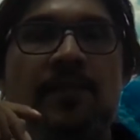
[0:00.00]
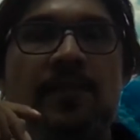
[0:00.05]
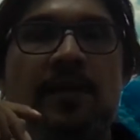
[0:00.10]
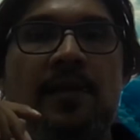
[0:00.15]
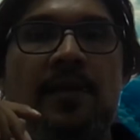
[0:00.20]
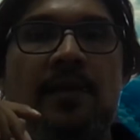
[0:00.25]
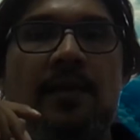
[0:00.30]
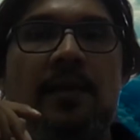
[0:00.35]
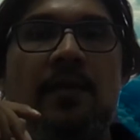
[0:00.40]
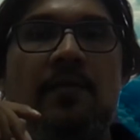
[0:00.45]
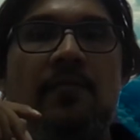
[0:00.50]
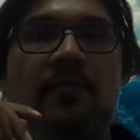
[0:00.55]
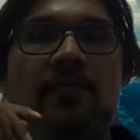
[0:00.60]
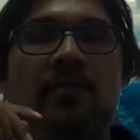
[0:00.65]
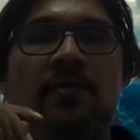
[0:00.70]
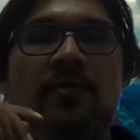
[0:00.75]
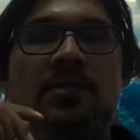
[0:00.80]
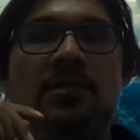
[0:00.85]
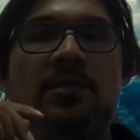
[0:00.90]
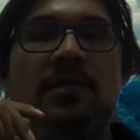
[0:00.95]
And then, of
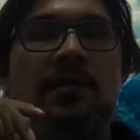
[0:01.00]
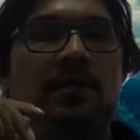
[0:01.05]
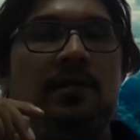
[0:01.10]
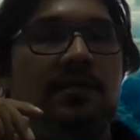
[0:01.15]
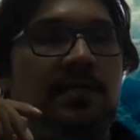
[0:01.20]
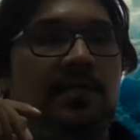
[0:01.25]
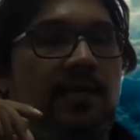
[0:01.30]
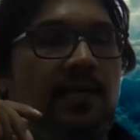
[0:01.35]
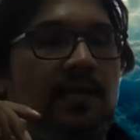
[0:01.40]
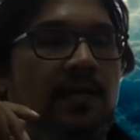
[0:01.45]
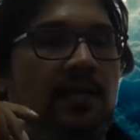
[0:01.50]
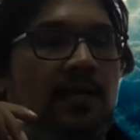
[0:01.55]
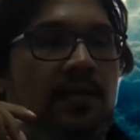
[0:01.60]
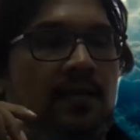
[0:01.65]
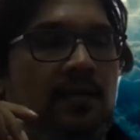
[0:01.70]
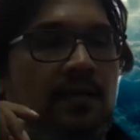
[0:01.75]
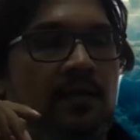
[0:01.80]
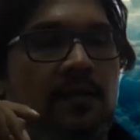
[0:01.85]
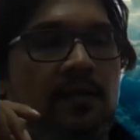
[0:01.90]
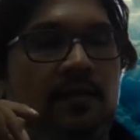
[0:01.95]
course, uh, say
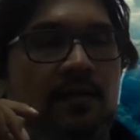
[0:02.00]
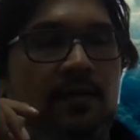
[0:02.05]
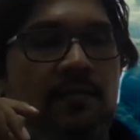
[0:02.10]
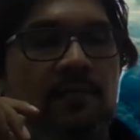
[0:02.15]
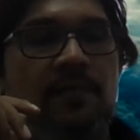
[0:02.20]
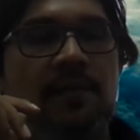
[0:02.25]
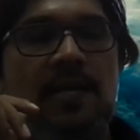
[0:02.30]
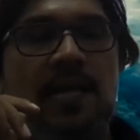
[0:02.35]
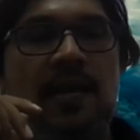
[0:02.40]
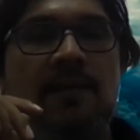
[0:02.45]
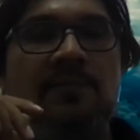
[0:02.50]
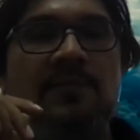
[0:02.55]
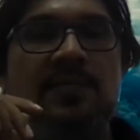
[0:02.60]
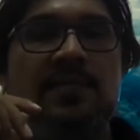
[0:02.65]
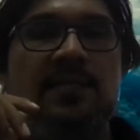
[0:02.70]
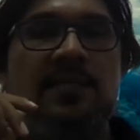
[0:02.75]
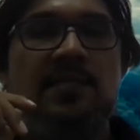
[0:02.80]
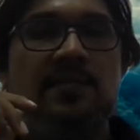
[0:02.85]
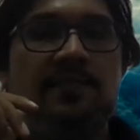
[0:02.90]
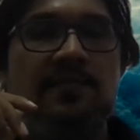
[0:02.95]
uh, we'll have
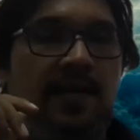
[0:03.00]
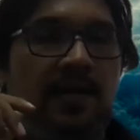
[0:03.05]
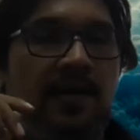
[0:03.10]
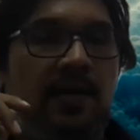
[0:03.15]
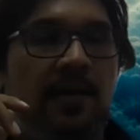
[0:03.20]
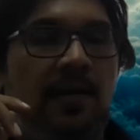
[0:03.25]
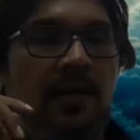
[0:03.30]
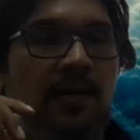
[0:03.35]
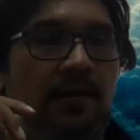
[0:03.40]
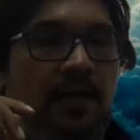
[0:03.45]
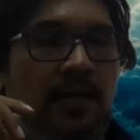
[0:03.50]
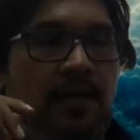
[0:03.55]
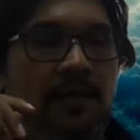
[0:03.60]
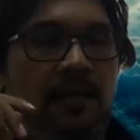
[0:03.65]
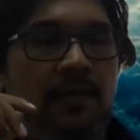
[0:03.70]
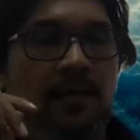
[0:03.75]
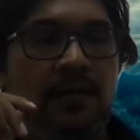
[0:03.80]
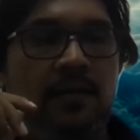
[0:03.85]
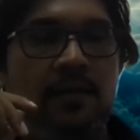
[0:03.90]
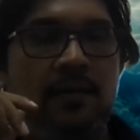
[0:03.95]
sessions where, like
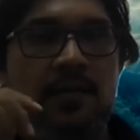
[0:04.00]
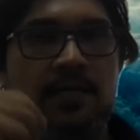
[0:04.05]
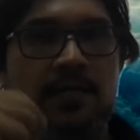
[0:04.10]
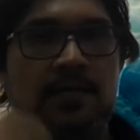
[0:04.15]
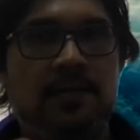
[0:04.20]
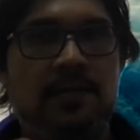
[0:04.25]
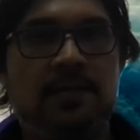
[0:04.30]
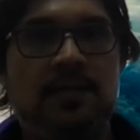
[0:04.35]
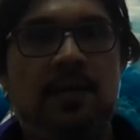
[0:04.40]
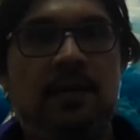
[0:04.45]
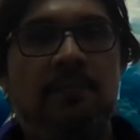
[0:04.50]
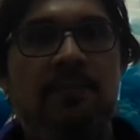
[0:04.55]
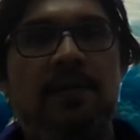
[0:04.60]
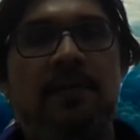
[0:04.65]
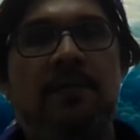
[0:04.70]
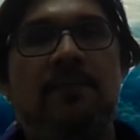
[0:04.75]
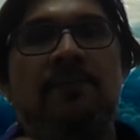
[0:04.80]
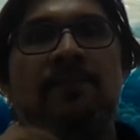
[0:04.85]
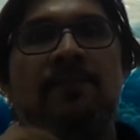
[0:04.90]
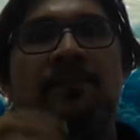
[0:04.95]
uh, as an
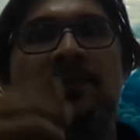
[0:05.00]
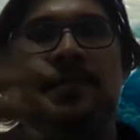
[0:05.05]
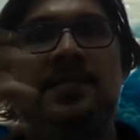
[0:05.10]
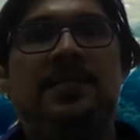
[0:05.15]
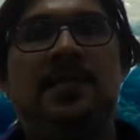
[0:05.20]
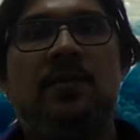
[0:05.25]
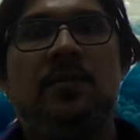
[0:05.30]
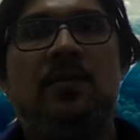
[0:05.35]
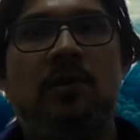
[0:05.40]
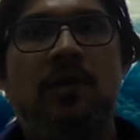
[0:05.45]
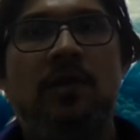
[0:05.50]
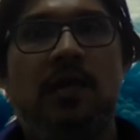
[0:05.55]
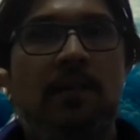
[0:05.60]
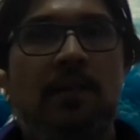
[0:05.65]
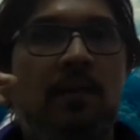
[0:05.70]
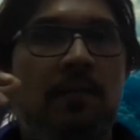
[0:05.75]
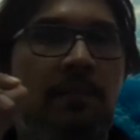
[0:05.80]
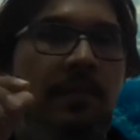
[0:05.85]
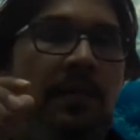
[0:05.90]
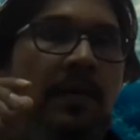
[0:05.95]
example, say Rohan
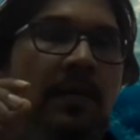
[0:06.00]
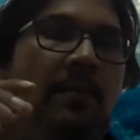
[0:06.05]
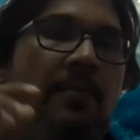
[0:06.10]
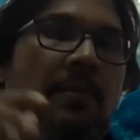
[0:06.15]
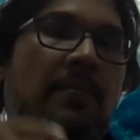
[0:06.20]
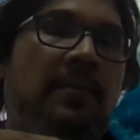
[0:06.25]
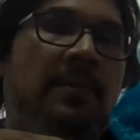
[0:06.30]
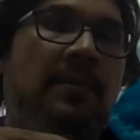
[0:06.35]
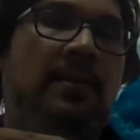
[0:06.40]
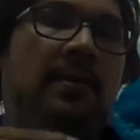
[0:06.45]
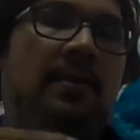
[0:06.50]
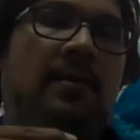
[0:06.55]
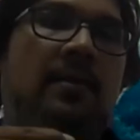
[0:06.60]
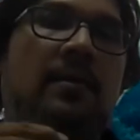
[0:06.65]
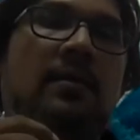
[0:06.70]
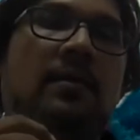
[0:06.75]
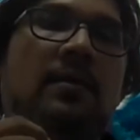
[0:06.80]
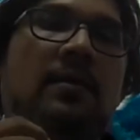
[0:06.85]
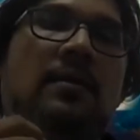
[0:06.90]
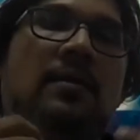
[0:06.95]
come up came up with a,
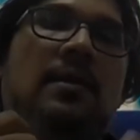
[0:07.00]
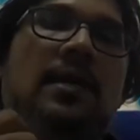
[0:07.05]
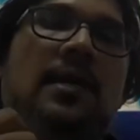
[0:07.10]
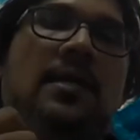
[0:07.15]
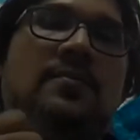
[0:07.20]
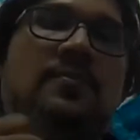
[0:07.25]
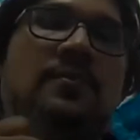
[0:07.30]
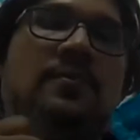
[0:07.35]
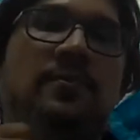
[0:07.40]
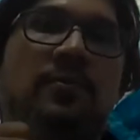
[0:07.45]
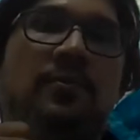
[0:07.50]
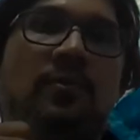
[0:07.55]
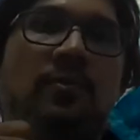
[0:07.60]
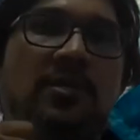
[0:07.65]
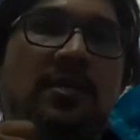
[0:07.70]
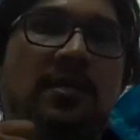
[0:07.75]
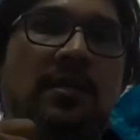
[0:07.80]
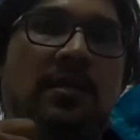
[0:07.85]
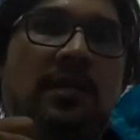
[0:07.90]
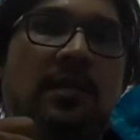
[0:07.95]
a nice
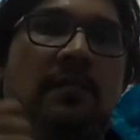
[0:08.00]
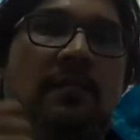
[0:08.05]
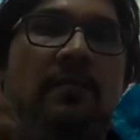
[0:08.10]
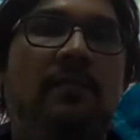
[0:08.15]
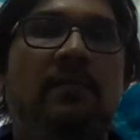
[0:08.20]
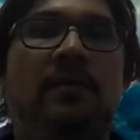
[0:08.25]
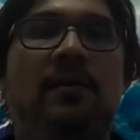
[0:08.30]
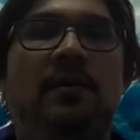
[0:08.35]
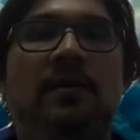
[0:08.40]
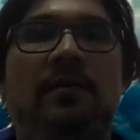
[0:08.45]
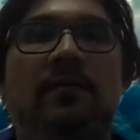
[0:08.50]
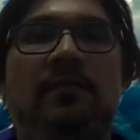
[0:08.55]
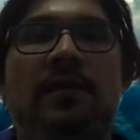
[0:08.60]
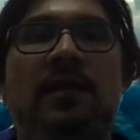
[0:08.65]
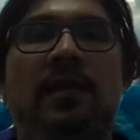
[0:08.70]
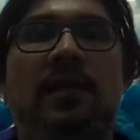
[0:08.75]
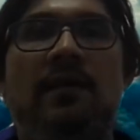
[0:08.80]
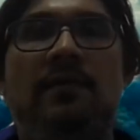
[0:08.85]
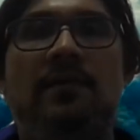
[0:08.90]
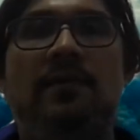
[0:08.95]
proposal, and
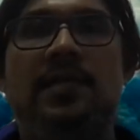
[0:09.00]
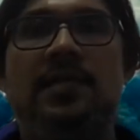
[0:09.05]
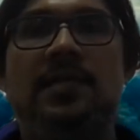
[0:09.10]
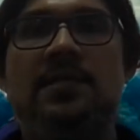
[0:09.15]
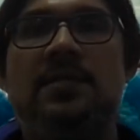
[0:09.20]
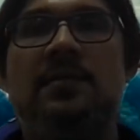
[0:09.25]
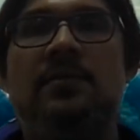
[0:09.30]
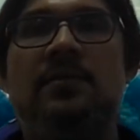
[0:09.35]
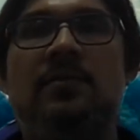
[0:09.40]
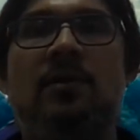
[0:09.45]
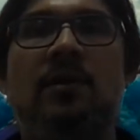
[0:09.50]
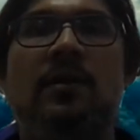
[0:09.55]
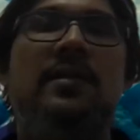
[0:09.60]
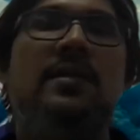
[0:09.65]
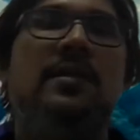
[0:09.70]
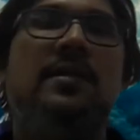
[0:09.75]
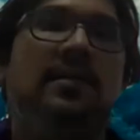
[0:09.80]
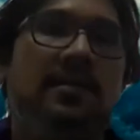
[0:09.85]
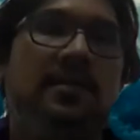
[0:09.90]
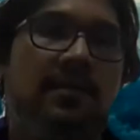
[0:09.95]
we'll have a session to
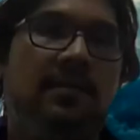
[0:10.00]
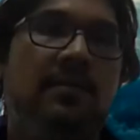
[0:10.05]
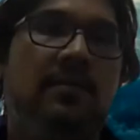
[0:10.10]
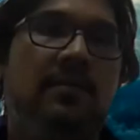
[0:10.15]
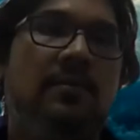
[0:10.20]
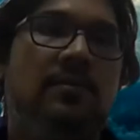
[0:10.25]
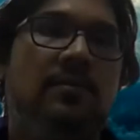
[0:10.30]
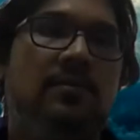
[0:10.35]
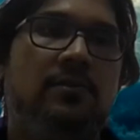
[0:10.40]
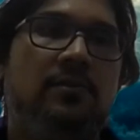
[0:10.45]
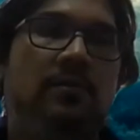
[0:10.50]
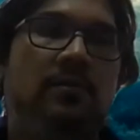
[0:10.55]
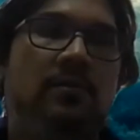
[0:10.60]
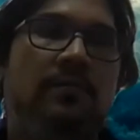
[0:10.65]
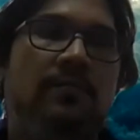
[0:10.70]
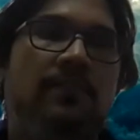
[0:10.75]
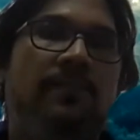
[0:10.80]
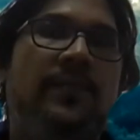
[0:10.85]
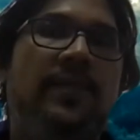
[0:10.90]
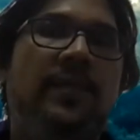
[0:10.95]
audit it.
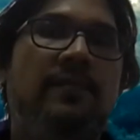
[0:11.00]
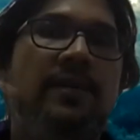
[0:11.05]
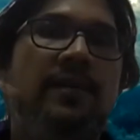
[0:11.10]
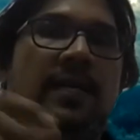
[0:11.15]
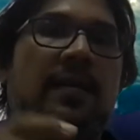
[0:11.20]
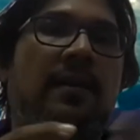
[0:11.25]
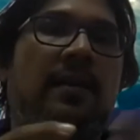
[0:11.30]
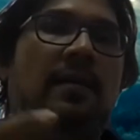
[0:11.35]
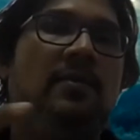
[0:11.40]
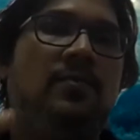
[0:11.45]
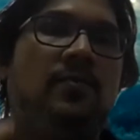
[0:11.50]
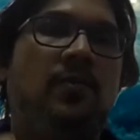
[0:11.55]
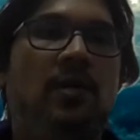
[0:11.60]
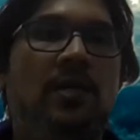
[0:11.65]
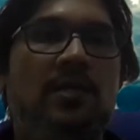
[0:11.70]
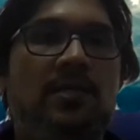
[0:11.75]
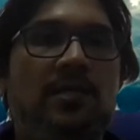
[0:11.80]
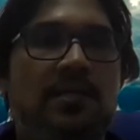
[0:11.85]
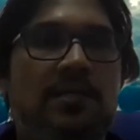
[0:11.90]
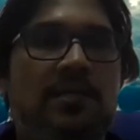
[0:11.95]
So then we can have
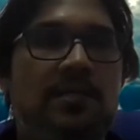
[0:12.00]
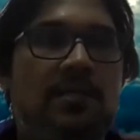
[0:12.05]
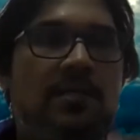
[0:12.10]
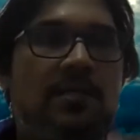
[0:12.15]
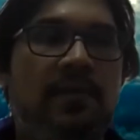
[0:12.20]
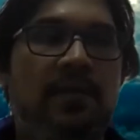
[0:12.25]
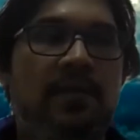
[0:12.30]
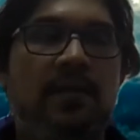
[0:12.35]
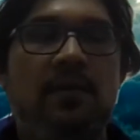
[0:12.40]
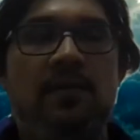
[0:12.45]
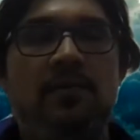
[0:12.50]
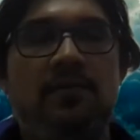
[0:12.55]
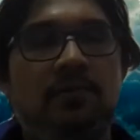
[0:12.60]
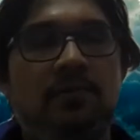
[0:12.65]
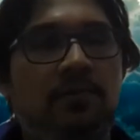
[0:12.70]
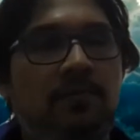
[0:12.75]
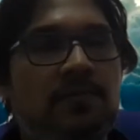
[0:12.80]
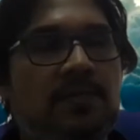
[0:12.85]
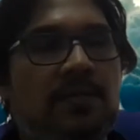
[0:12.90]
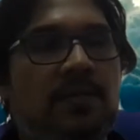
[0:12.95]
smaller sessions in breakout
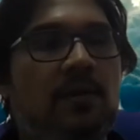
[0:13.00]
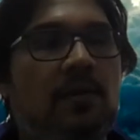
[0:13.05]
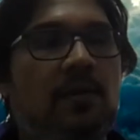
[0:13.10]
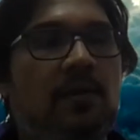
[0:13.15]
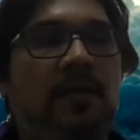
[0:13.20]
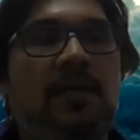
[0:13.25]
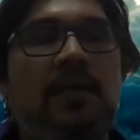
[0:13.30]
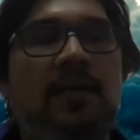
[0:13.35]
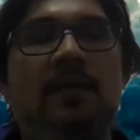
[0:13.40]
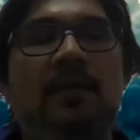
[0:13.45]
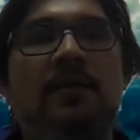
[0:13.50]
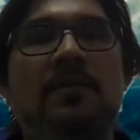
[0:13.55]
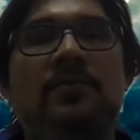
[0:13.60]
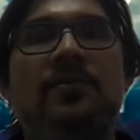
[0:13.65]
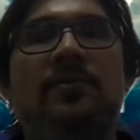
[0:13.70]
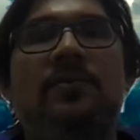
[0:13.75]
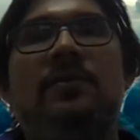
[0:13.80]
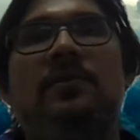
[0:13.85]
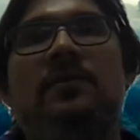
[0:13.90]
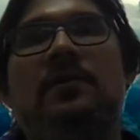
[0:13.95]
rooms and audit.
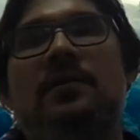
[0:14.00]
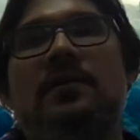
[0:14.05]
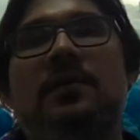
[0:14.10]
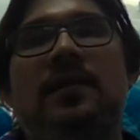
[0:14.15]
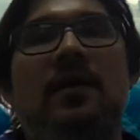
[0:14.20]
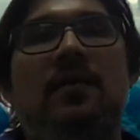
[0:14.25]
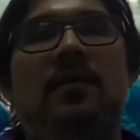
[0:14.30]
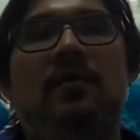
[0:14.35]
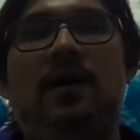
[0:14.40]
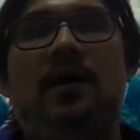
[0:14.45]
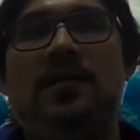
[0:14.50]
So they have to